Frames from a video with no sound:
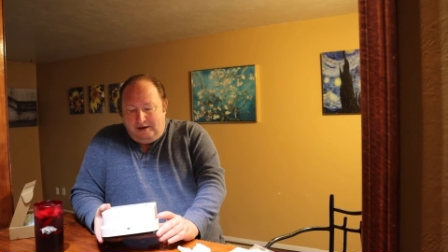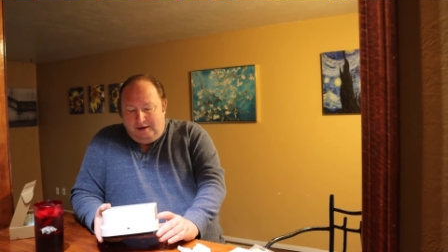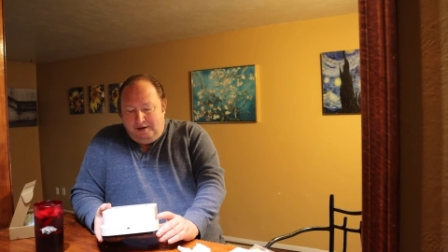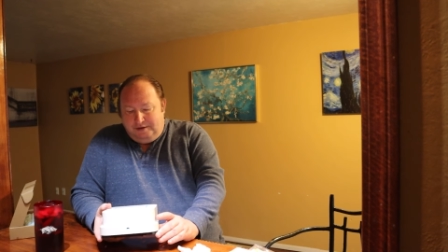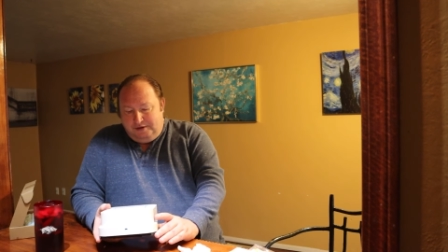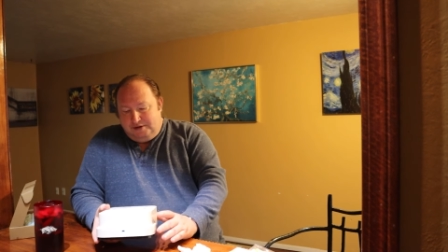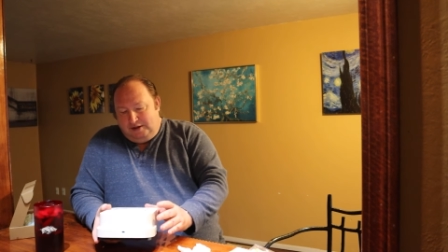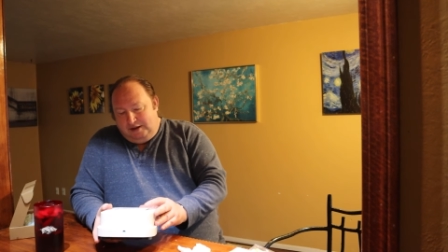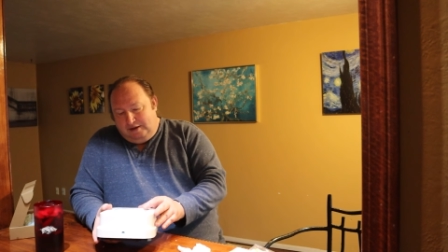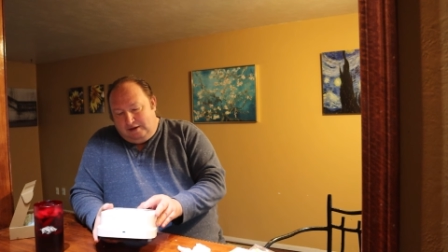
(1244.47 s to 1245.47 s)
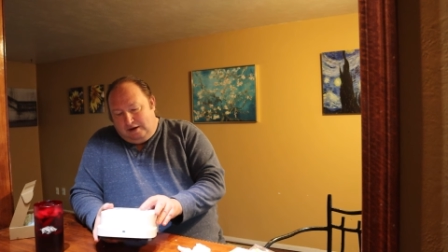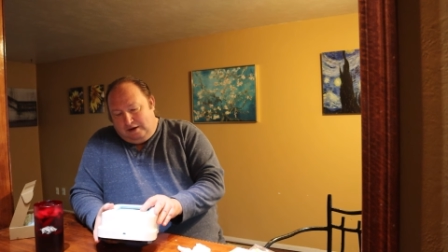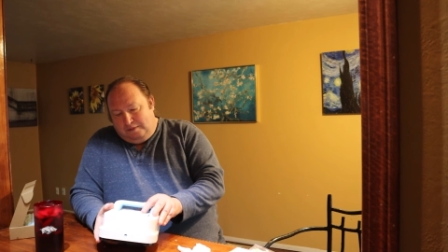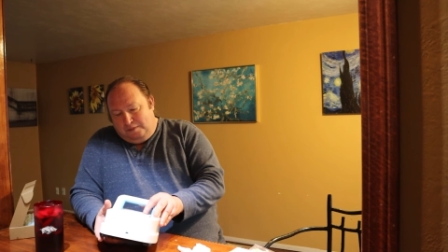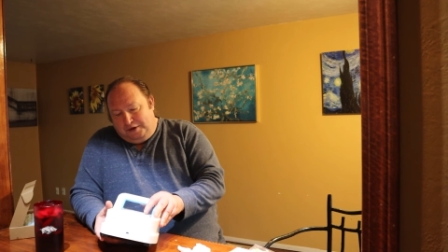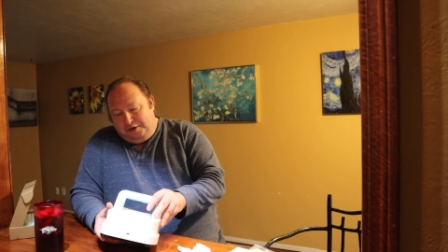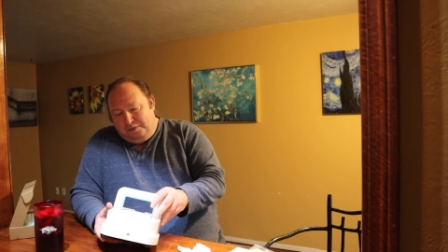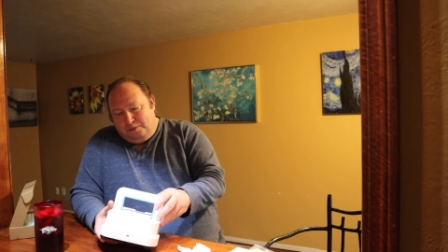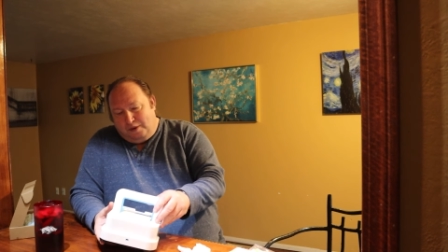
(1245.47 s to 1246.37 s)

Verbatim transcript: and others. And then when you